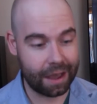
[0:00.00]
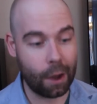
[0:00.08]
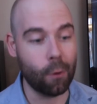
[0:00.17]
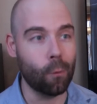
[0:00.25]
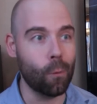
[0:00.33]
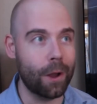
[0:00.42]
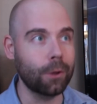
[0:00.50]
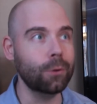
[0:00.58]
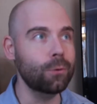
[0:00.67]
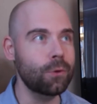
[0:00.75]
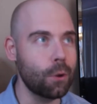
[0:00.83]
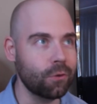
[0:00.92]
how well
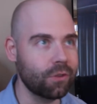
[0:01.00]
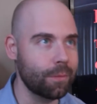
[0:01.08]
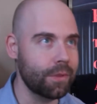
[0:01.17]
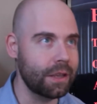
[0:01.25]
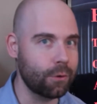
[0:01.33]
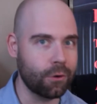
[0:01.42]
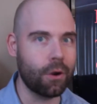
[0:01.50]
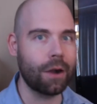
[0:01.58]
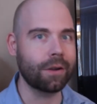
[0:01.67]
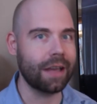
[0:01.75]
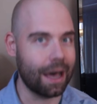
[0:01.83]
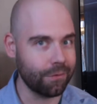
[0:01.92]
you know something or
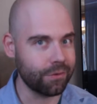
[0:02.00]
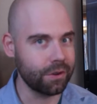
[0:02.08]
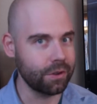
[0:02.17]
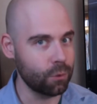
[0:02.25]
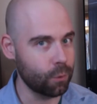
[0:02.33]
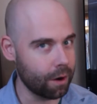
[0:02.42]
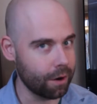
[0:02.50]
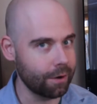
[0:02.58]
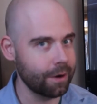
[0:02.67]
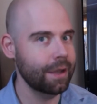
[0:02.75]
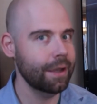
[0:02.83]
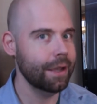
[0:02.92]
how confident you are